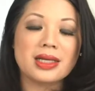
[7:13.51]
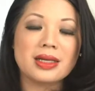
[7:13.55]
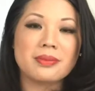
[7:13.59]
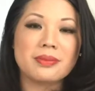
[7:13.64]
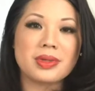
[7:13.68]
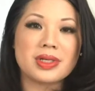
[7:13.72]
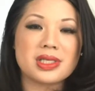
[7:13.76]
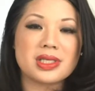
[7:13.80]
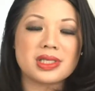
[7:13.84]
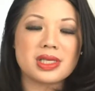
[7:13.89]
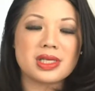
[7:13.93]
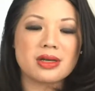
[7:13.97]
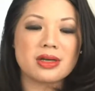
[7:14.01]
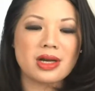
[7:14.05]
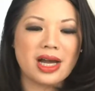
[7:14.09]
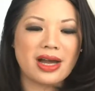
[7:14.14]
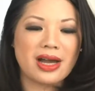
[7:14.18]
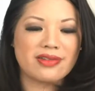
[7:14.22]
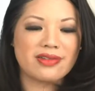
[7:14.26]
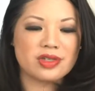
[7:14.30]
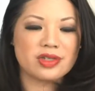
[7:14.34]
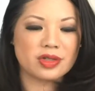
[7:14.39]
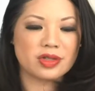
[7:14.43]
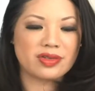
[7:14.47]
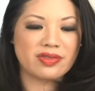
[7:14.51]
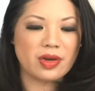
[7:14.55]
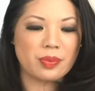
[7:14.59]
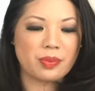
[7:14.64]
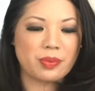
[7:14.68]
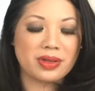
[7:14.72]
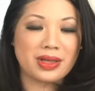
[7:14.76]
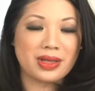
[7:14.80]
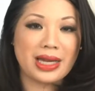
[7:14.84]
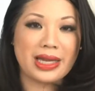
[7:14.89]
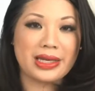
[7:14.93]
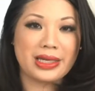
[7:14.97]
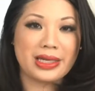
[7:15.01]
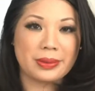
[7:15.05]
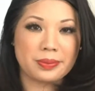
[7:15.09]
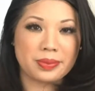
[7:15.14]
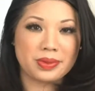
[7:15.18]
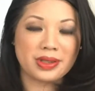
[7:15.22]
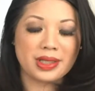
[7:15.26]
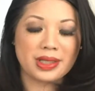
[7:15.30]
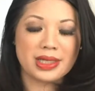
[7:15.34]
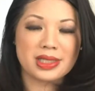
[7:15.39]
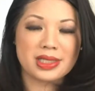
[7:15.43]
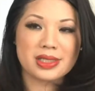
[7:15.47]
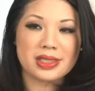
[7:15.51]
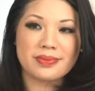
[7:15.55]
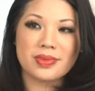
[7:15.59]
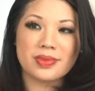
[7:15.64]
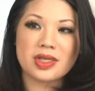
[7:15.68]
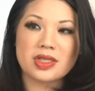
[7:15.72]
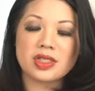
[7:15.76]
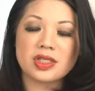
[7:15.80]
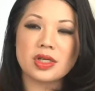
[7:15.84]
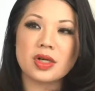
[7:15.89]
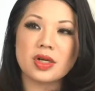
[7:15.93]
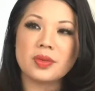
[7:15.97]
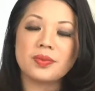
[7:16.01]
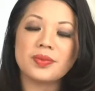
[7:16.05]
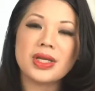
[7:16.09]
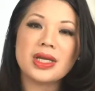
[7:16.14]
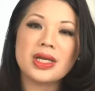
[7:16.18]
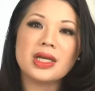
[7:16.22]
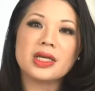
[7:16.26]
but still have sort of a plan in place so